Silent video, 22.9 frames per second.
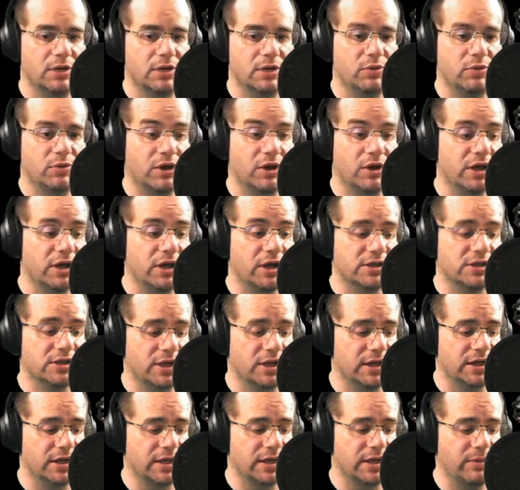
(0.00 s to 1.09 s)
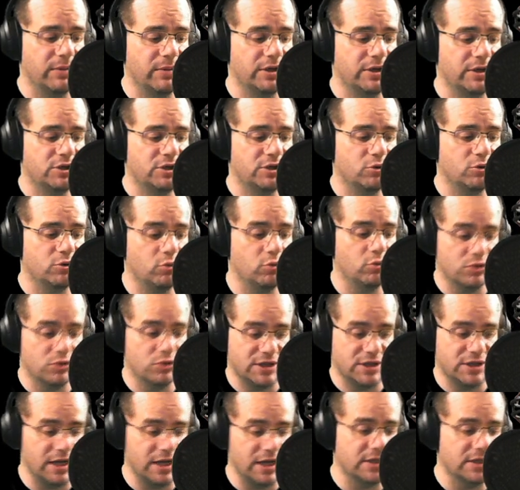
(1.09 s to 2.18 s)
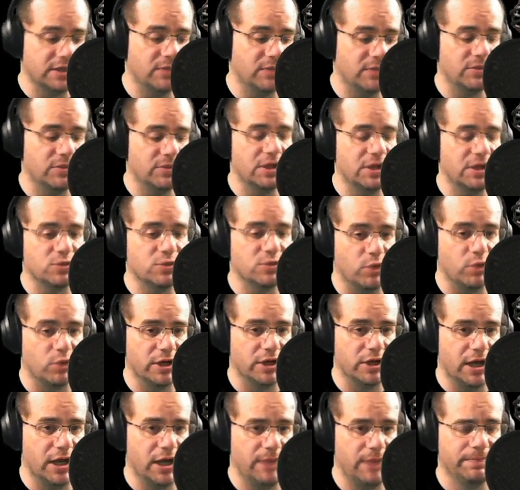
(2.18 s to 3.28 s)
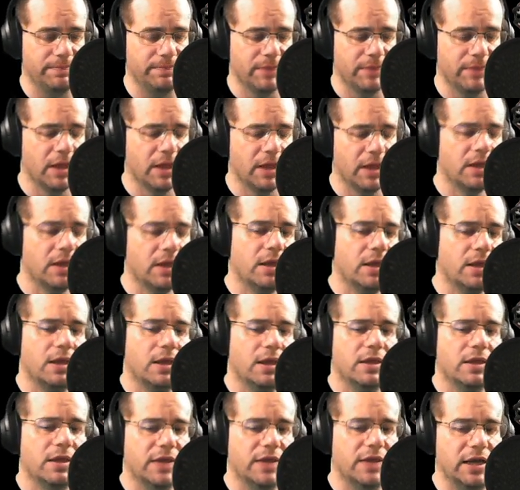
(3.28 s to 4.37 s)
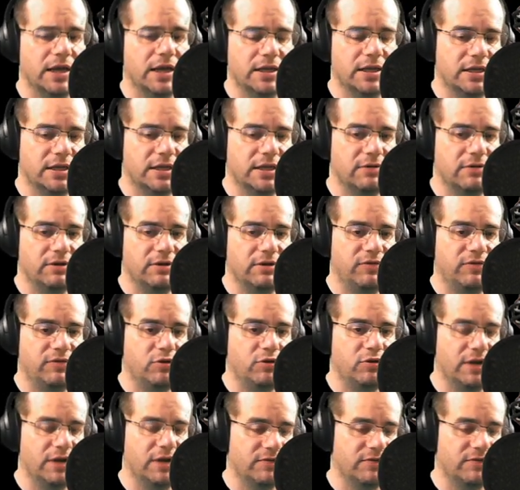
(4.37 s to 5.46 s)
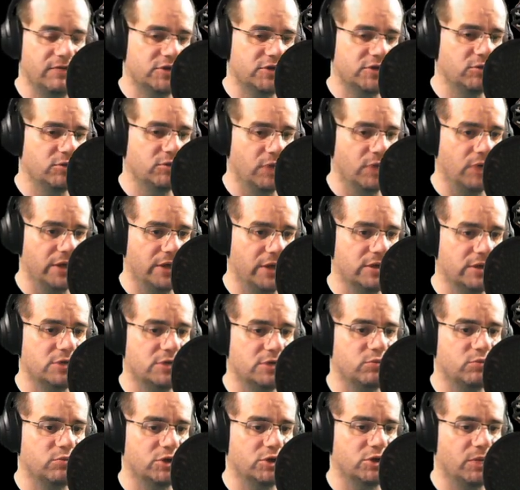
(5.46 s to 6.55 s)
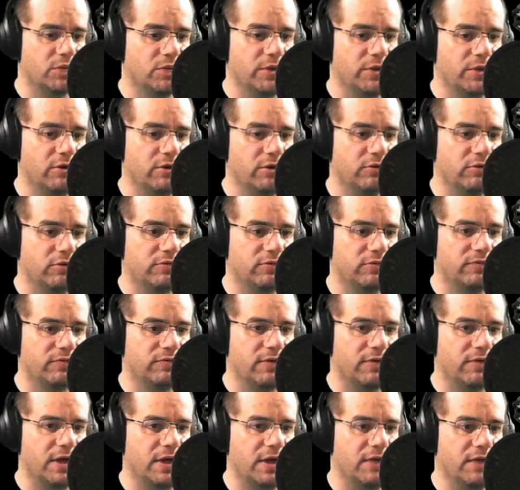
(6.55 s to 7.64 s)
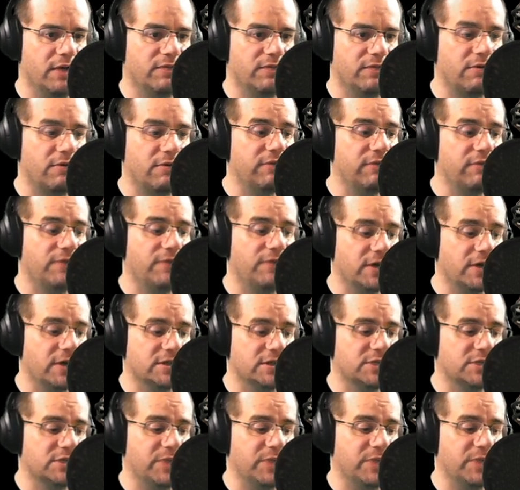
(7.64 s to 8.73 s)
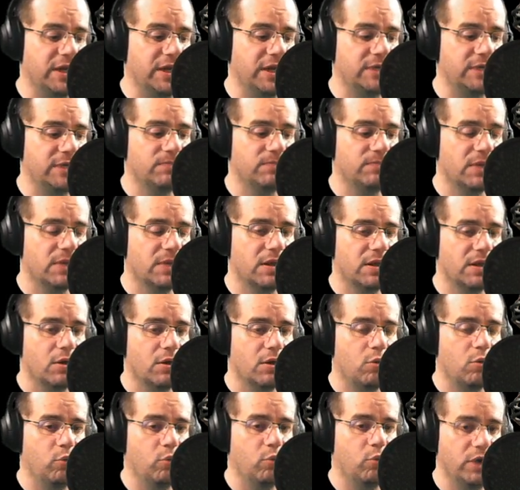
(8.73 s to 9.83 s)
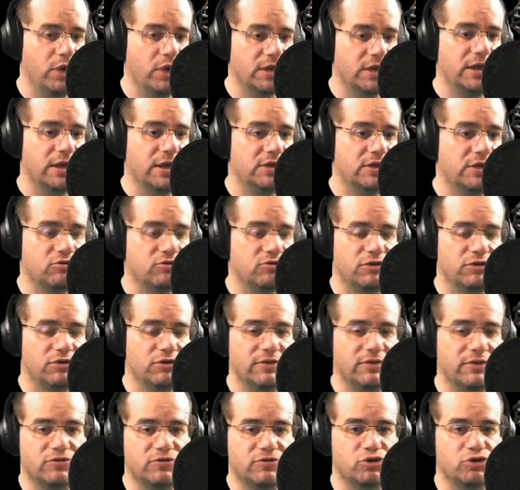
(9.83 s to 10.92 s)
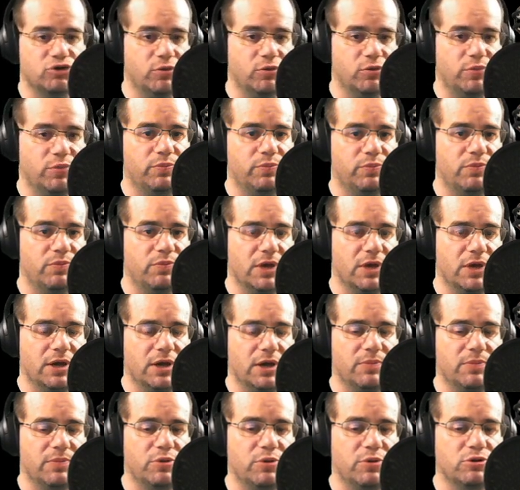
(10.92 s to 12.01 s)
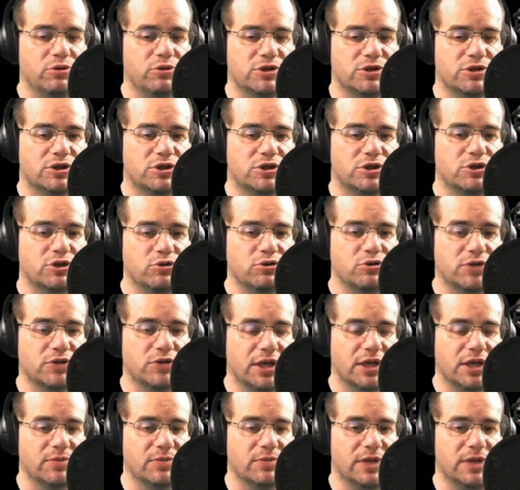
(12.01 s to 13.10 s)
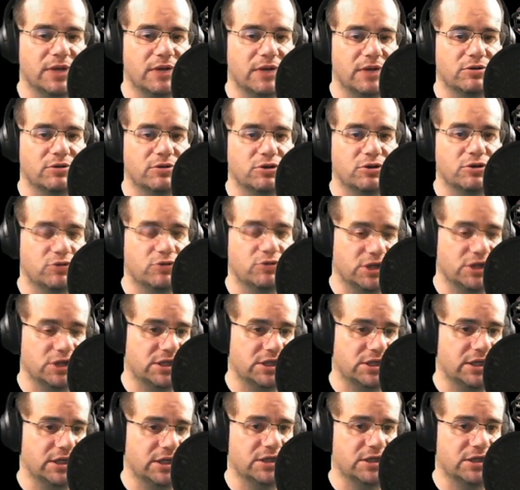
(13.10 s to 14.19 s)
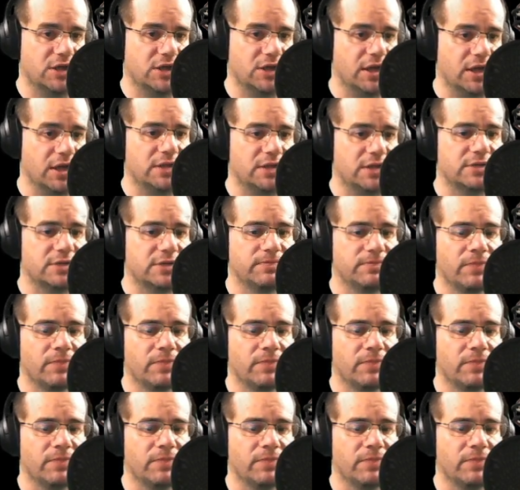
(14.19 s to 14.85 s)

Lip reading: with high tile damage all stacked up as one colour, then in theory, if you can have 2 others which are both very fast speed with a degree of troop boost to take them down to just 6 tiles,